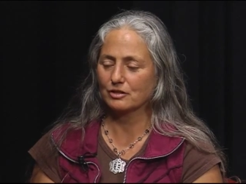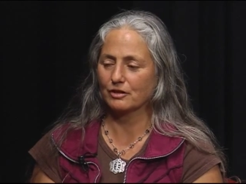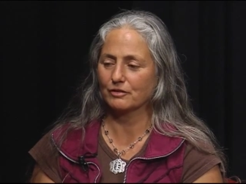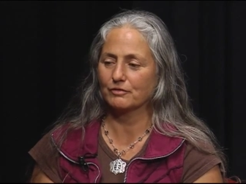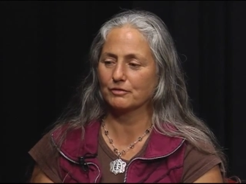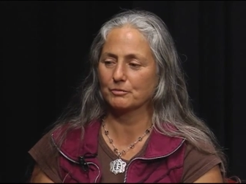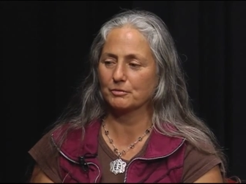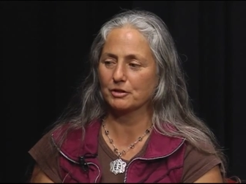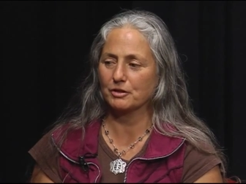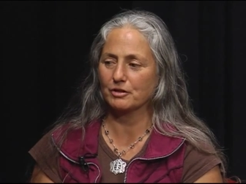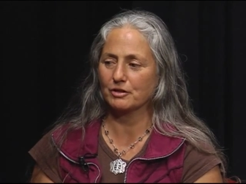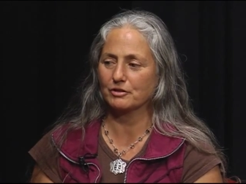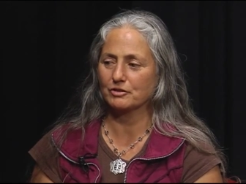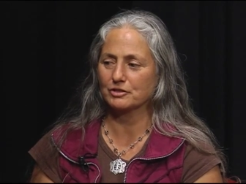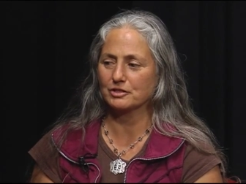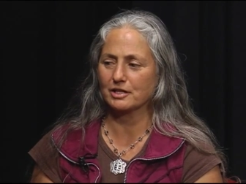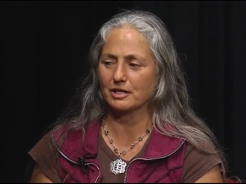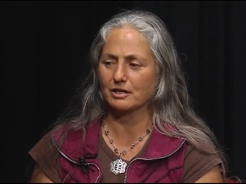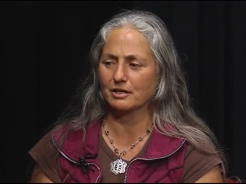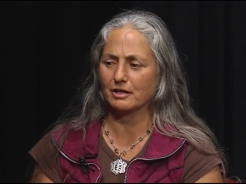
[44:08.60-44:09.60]
hard for me to
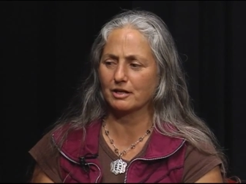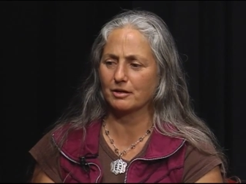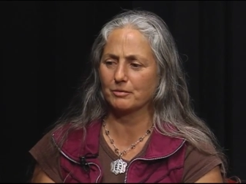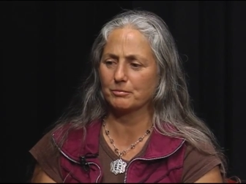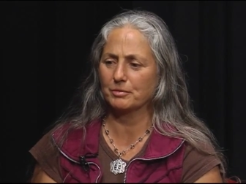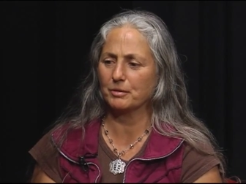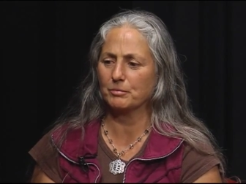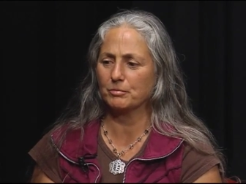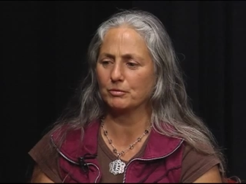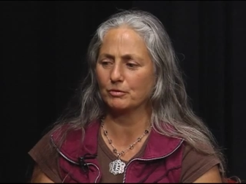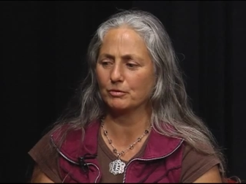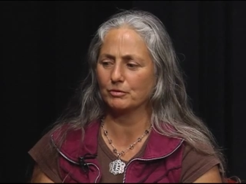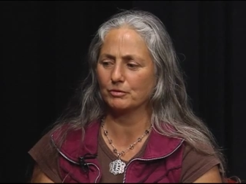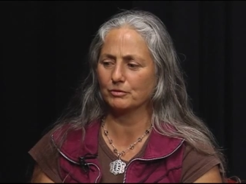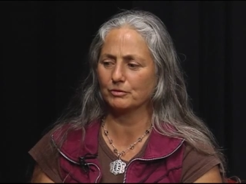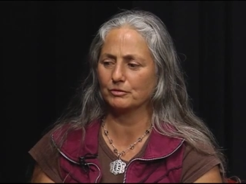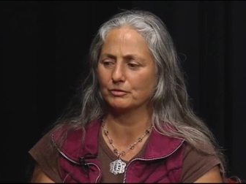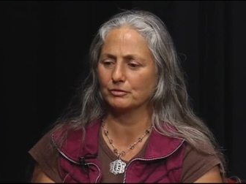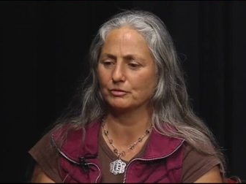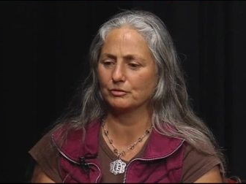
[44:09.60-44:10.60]
understand how
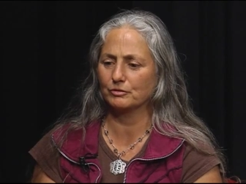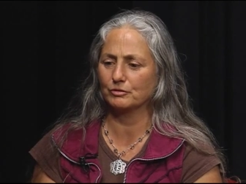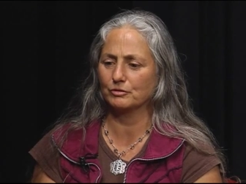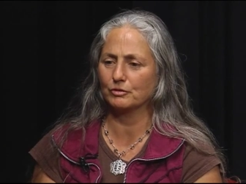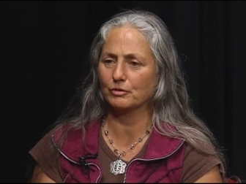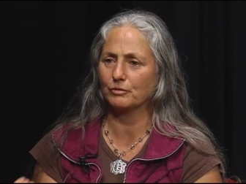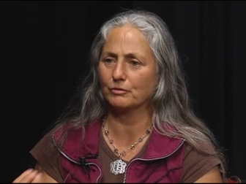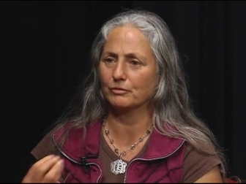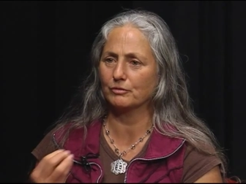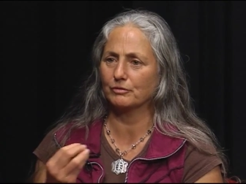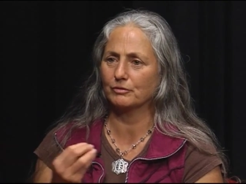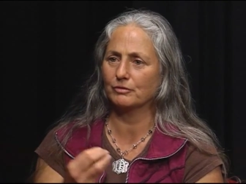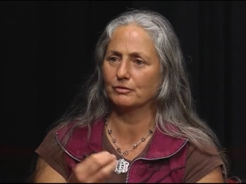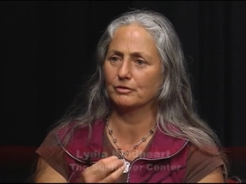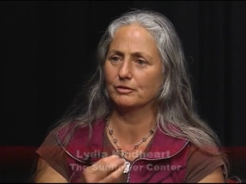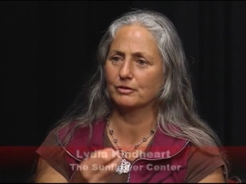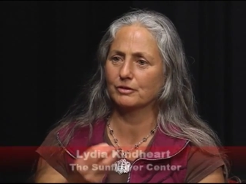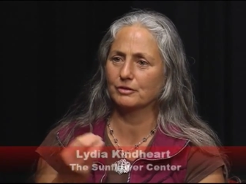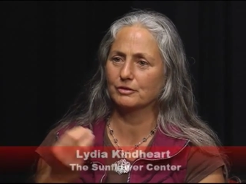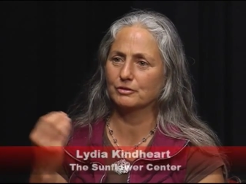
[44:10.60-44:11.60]
people don't
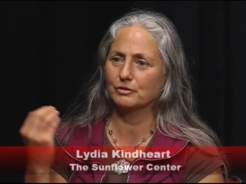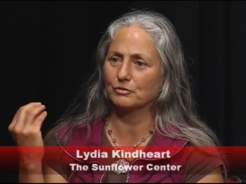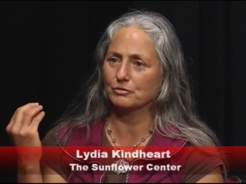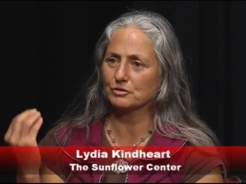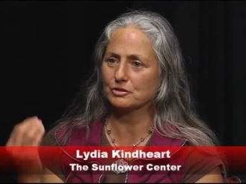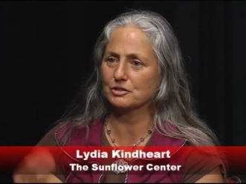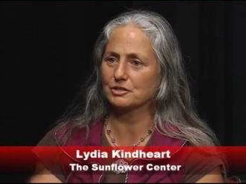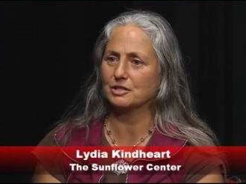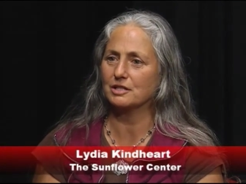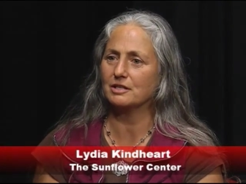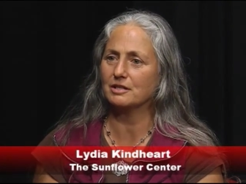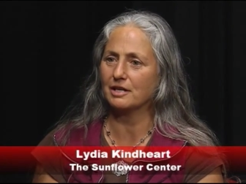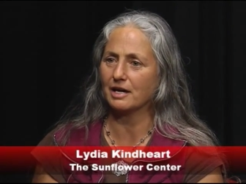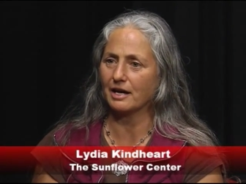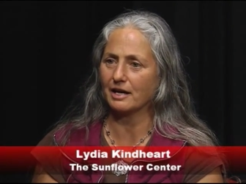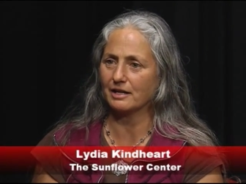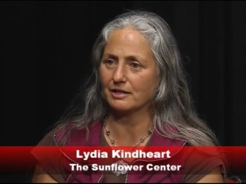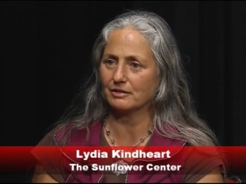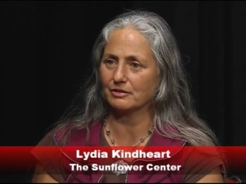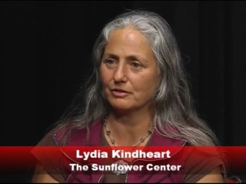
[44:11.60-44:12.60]
see
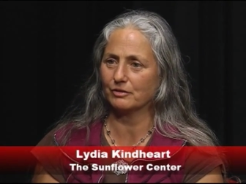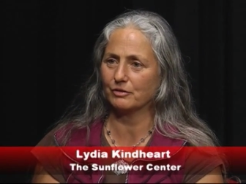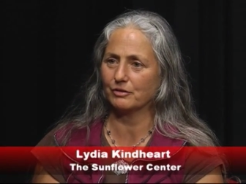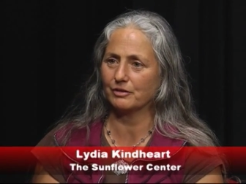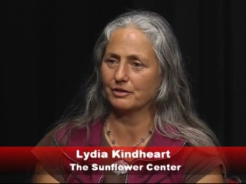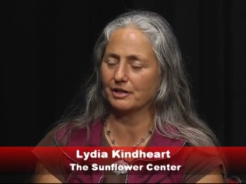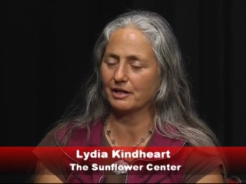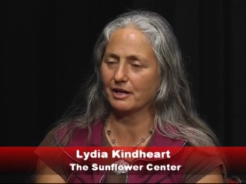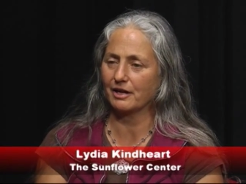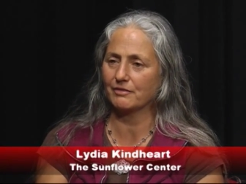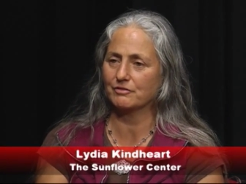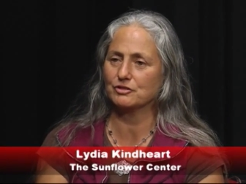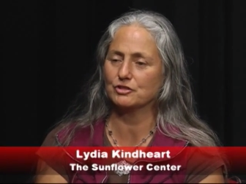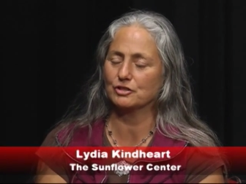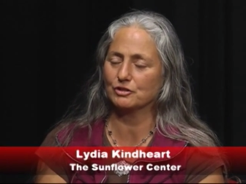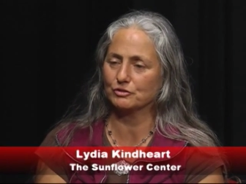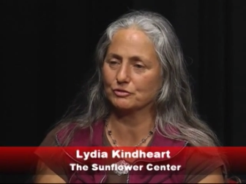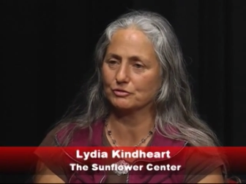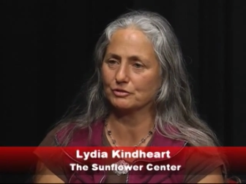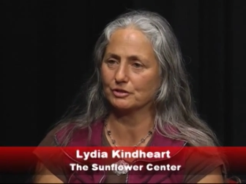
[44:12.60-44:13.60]
that, or they have
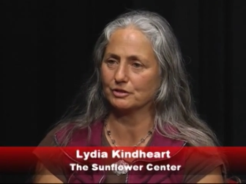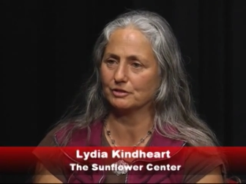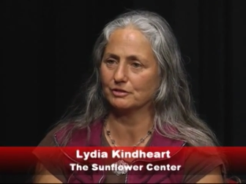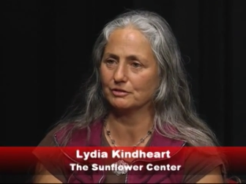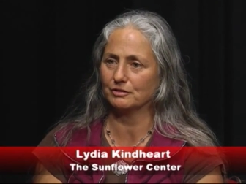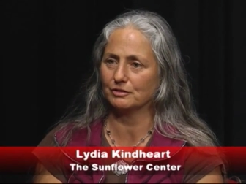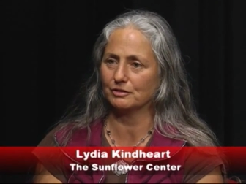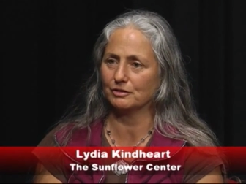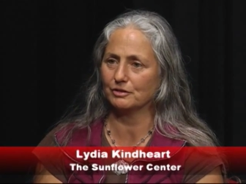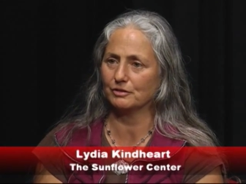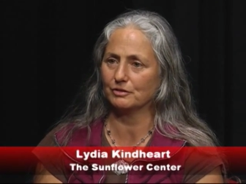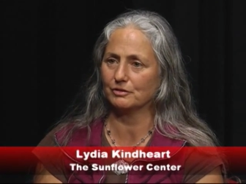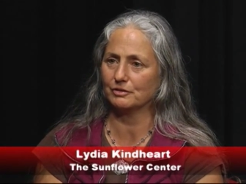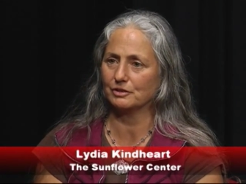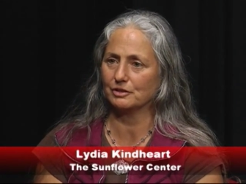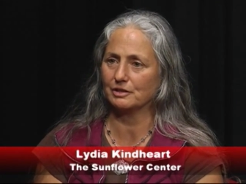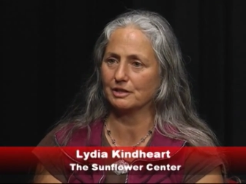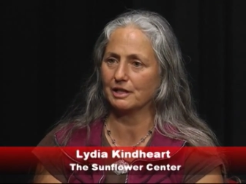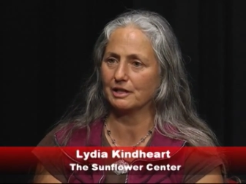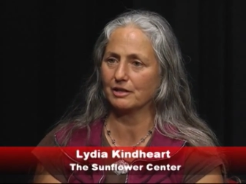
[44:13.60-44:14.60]
children, you
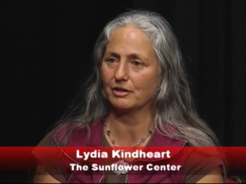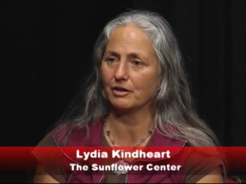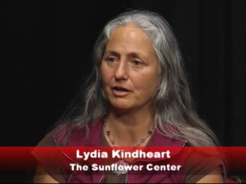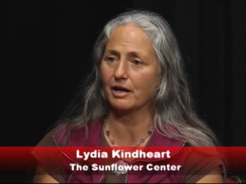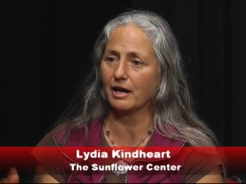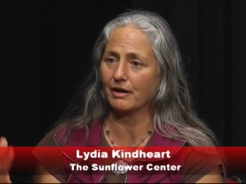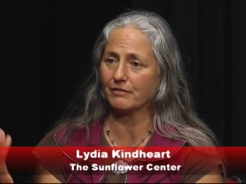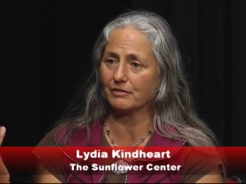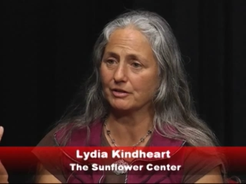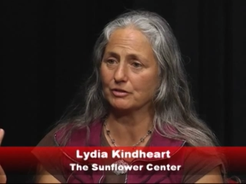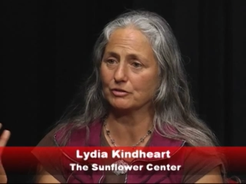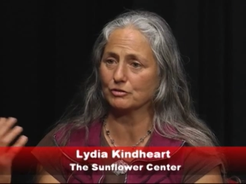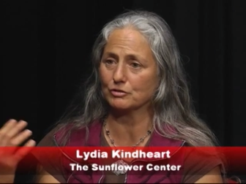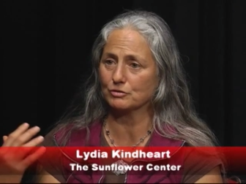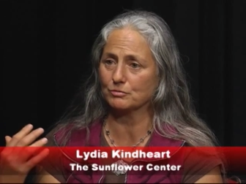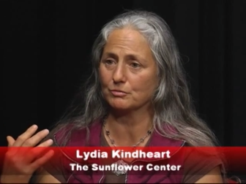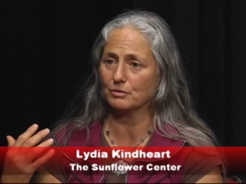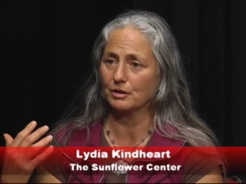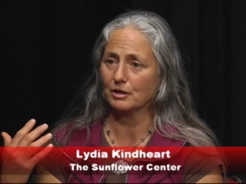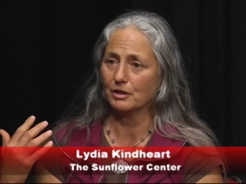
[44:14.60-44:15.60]
know, that are having
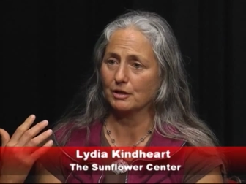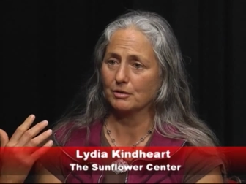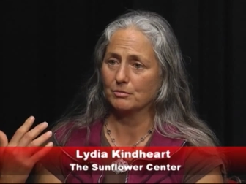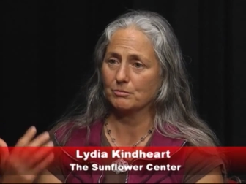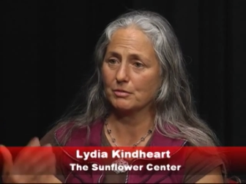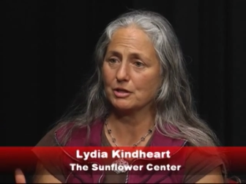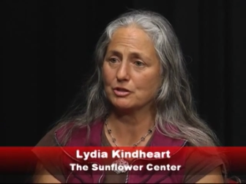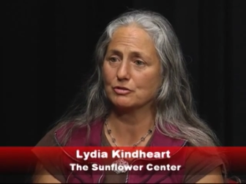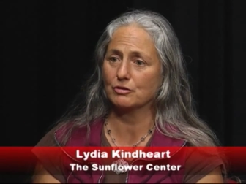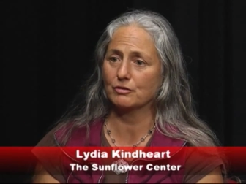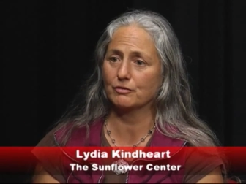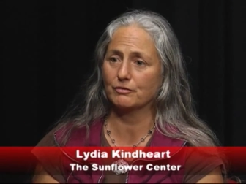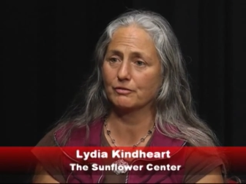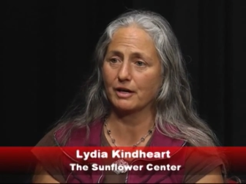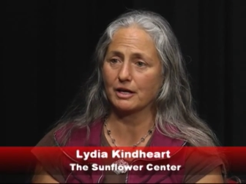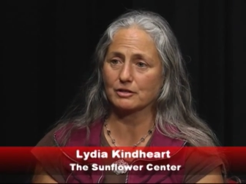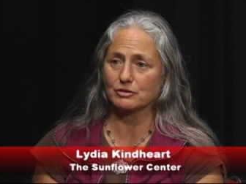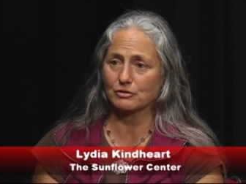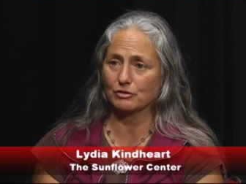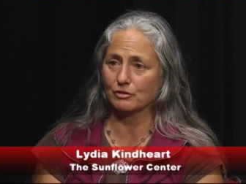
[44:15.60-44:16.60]
those major
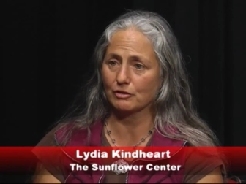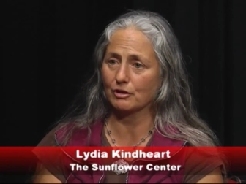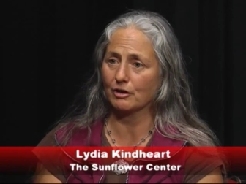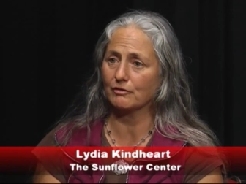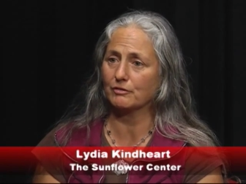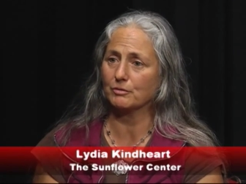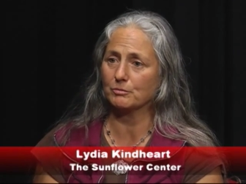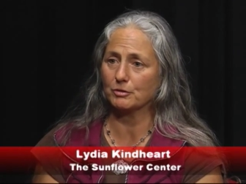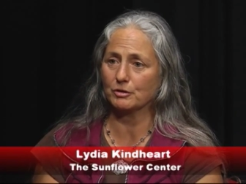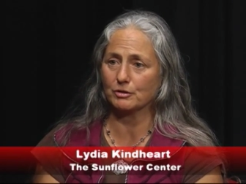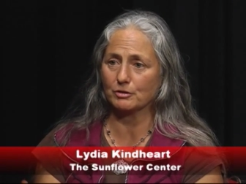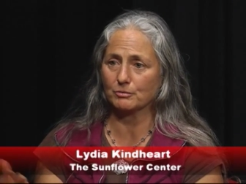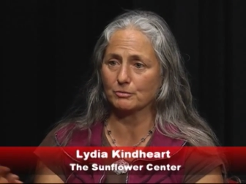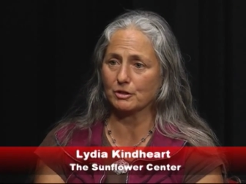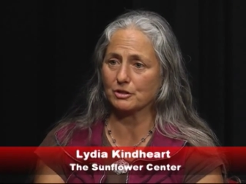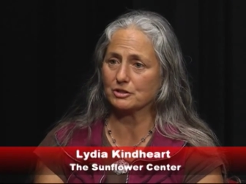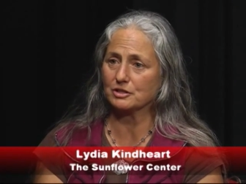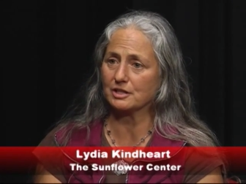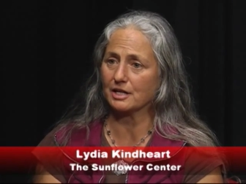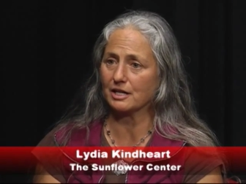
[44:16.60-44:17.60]
effects, or the government, or
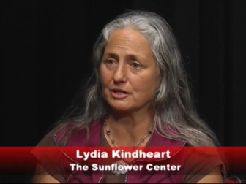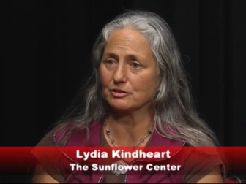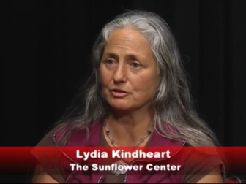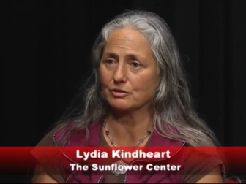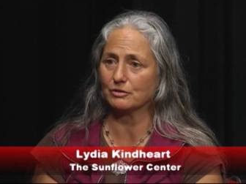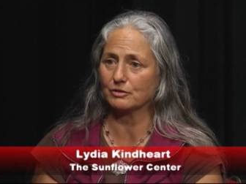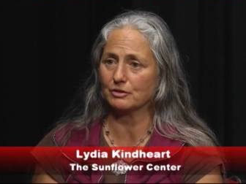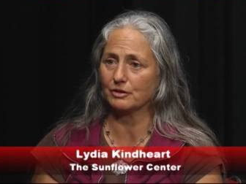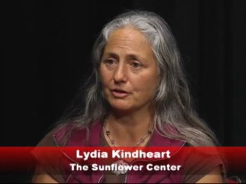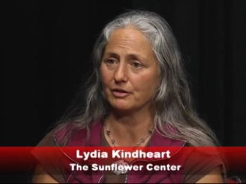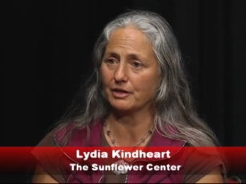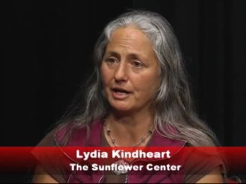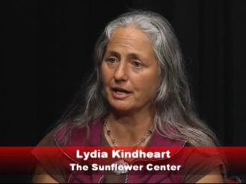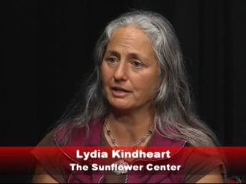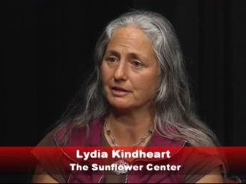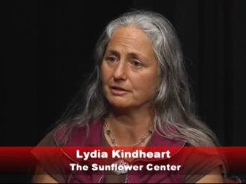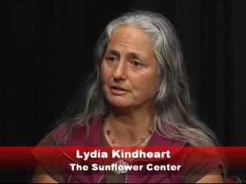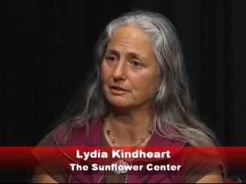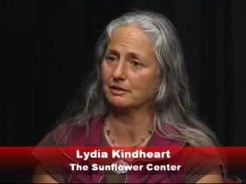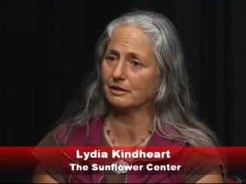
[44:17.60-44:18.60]
Monsanto, and all
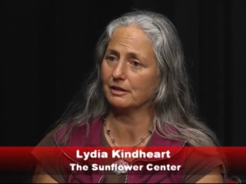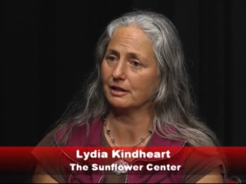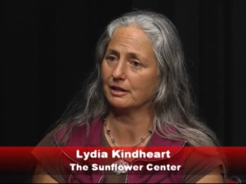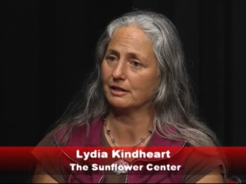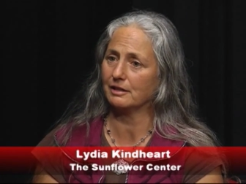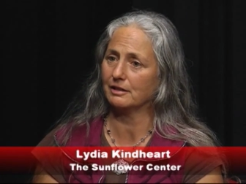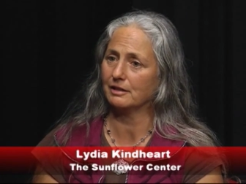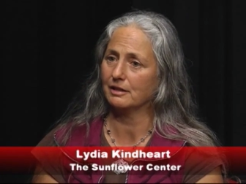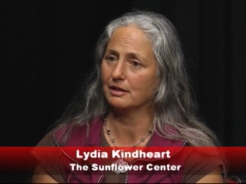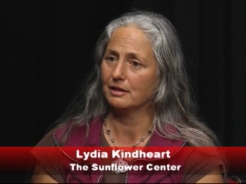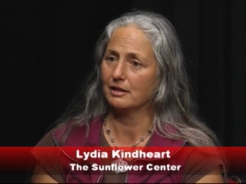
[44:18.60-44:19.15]
that, and